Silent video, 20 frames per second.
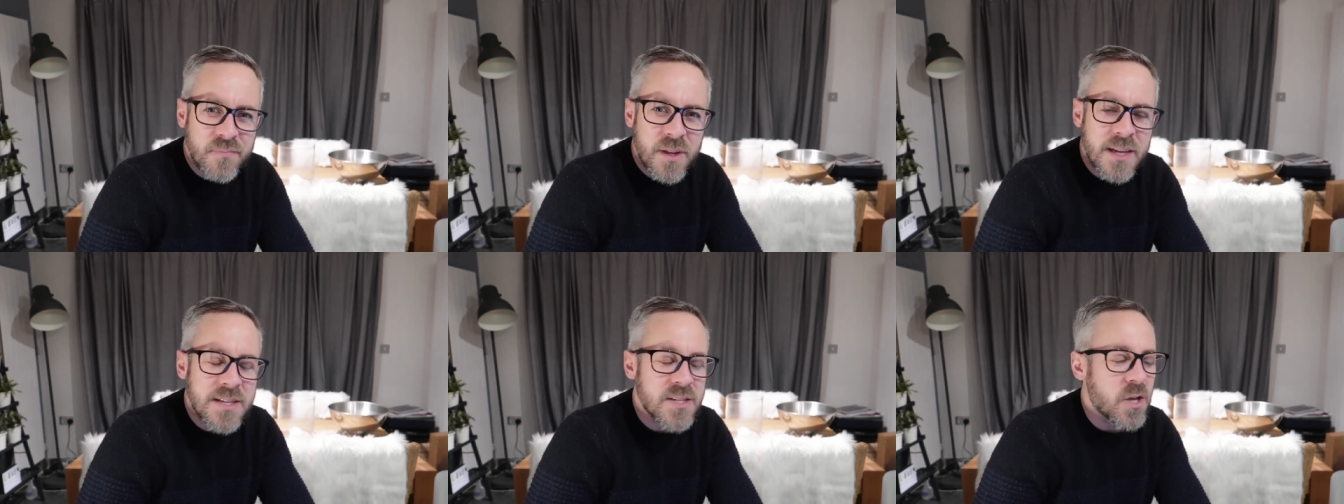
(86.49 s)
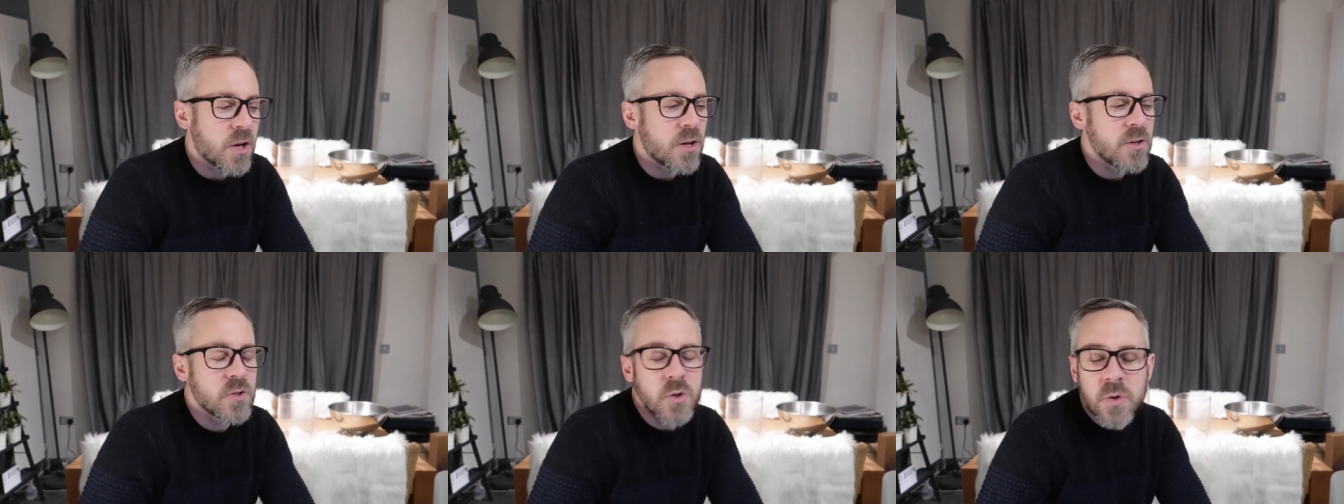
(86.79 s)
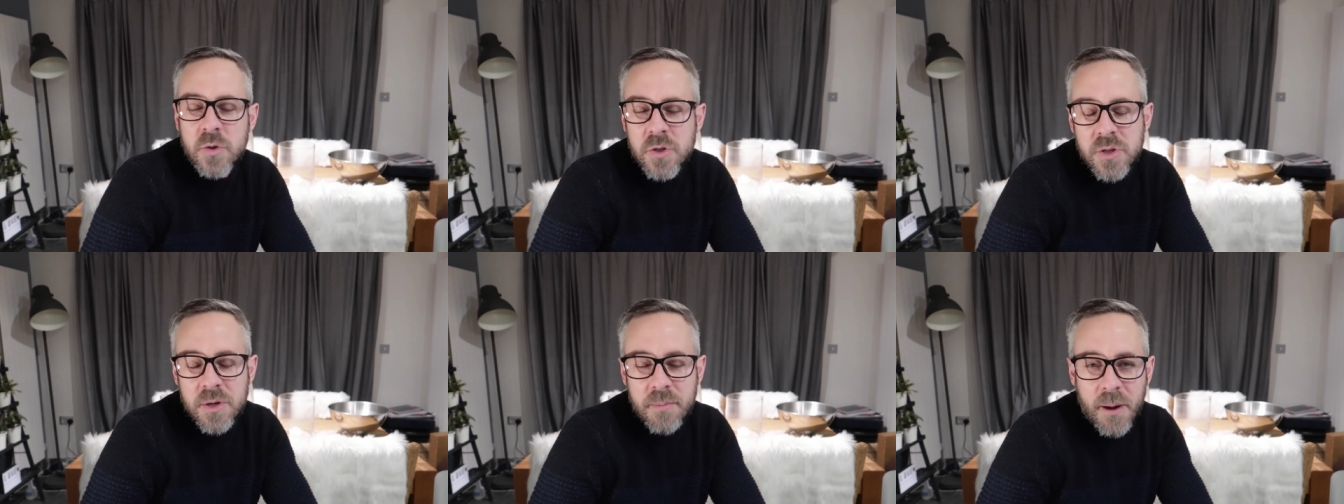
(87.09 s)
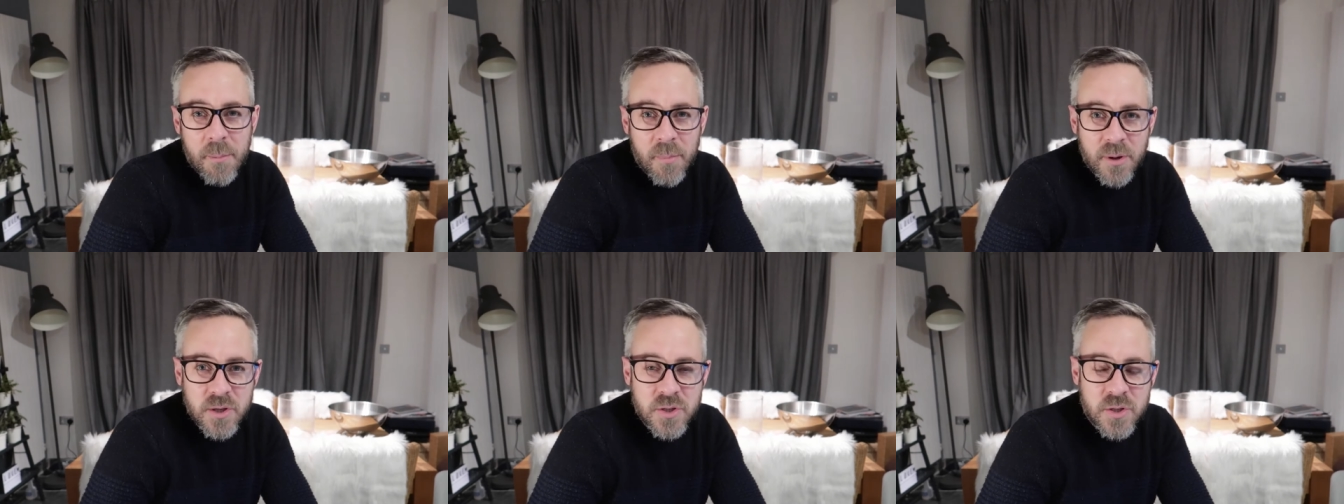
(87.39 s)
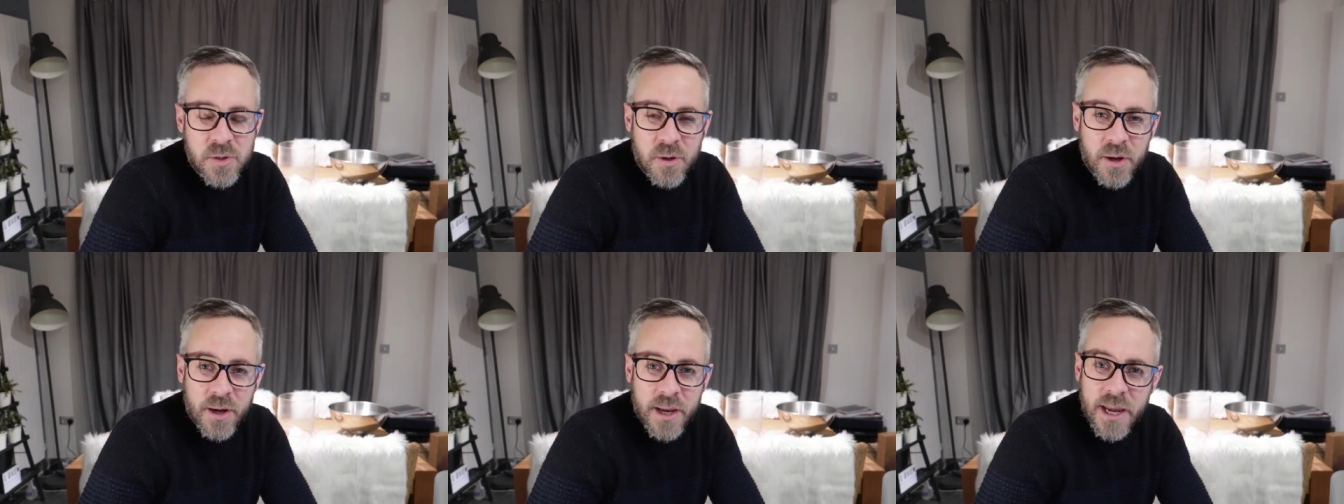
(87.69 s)
is I can talk to you about my
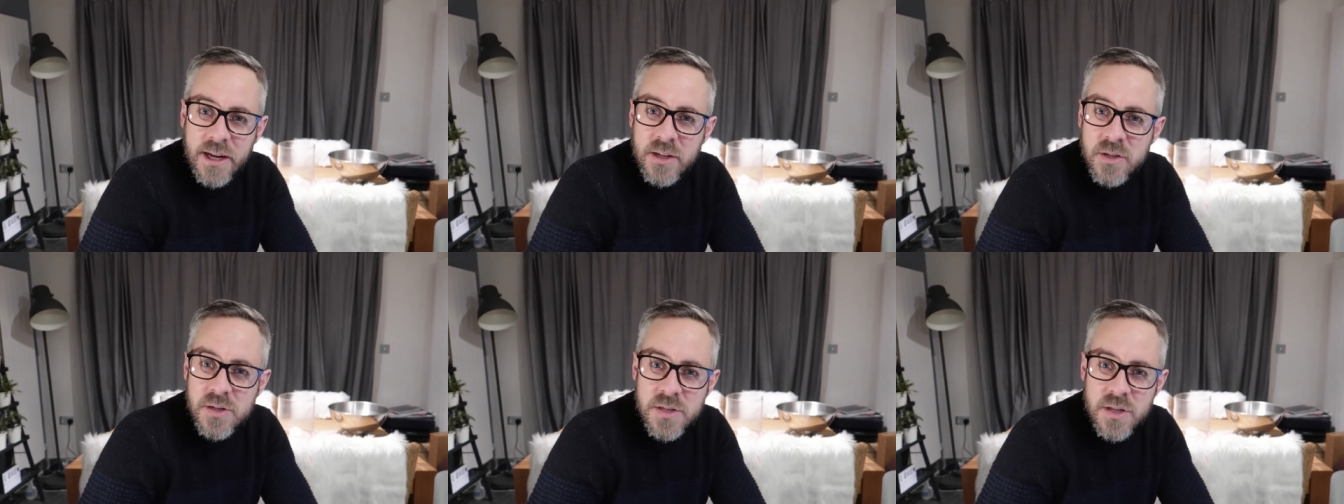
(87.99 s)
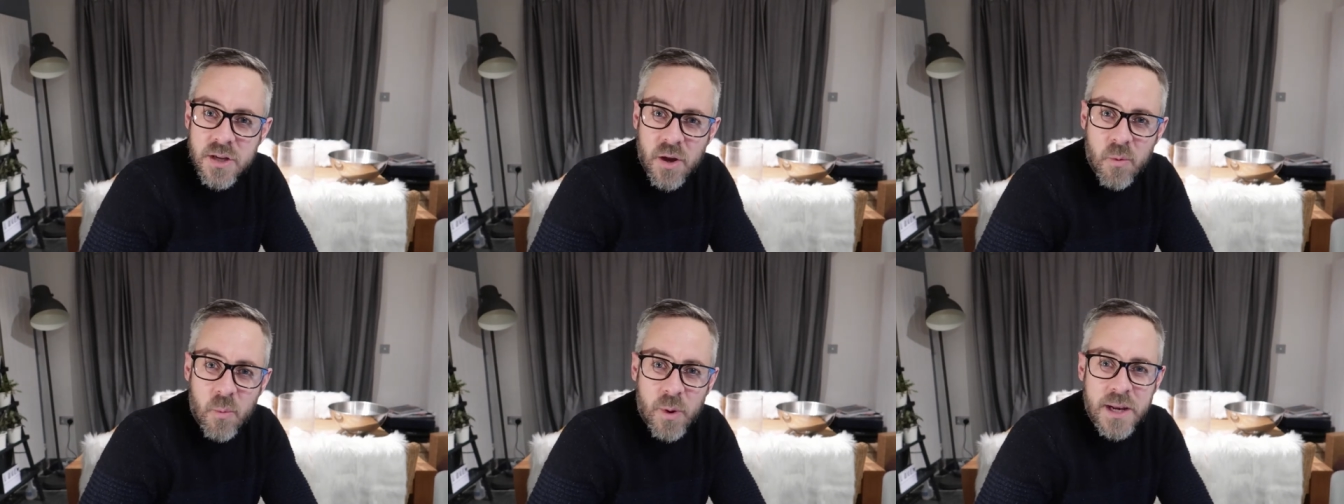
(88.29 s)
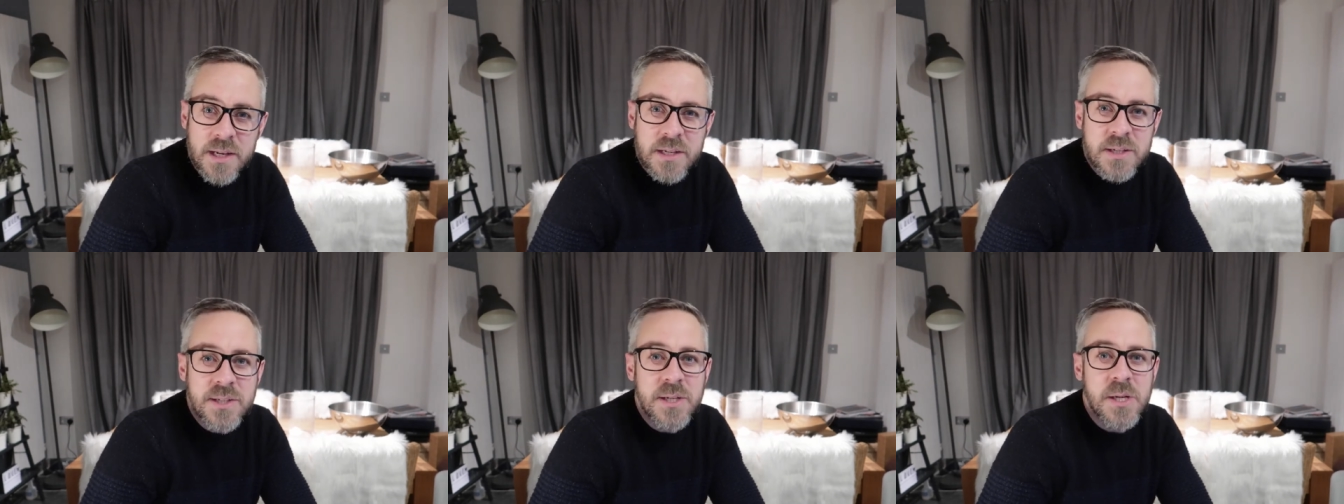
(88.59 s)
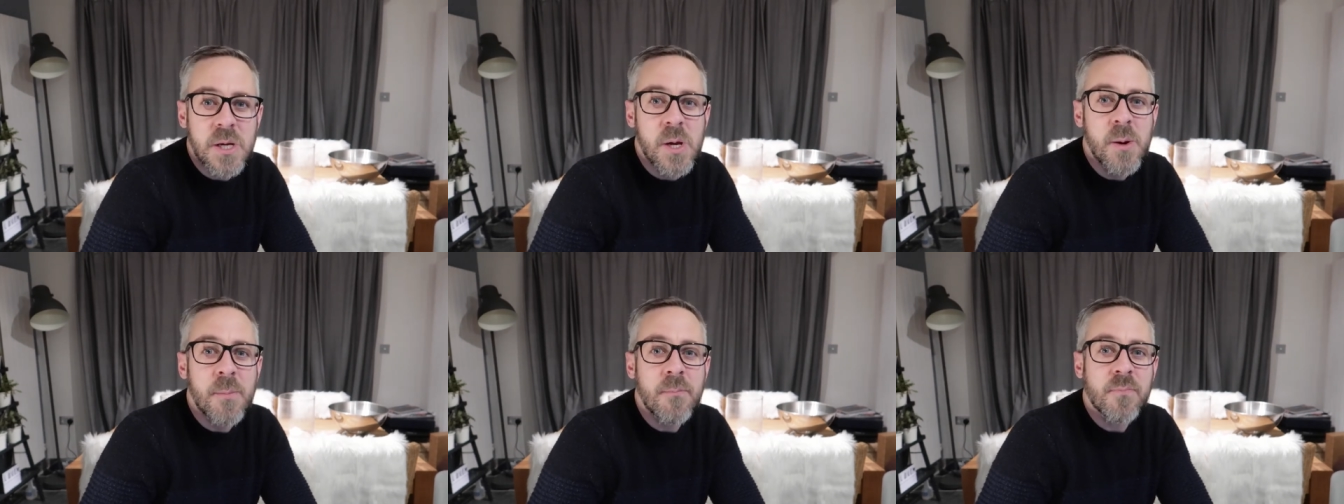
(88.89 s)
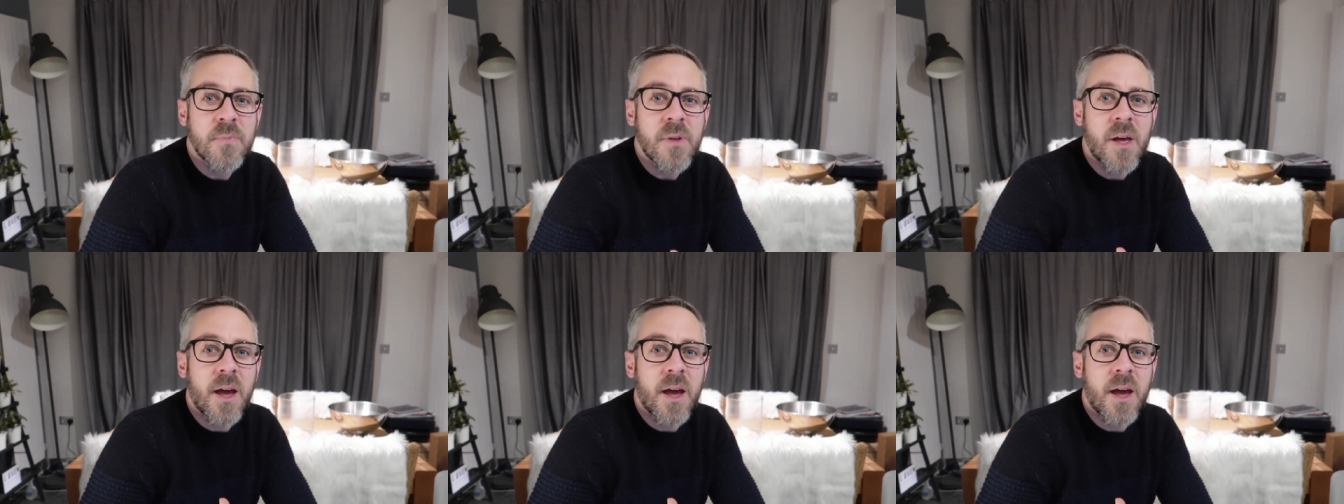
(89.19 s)
two locations that I went to,